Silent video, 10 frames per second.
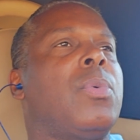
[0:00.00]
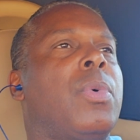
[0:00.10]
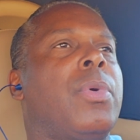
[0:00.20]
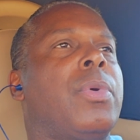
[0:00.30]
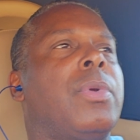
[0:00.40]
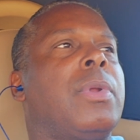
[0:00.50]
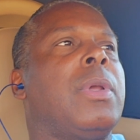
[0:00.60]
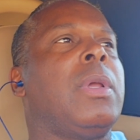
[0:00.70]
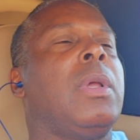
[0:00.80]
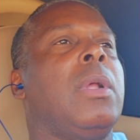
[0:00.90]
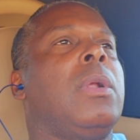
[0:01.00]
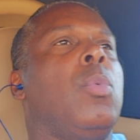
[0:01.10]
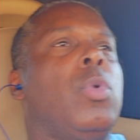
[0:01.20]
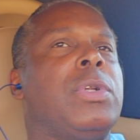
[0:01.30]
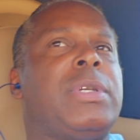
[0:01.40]

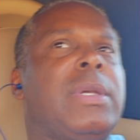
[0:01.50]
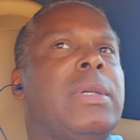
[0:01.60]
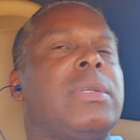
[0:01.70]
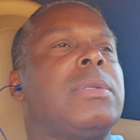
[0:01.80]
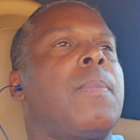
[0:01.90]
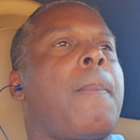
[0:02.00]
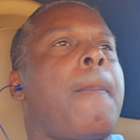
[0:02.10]
word, which is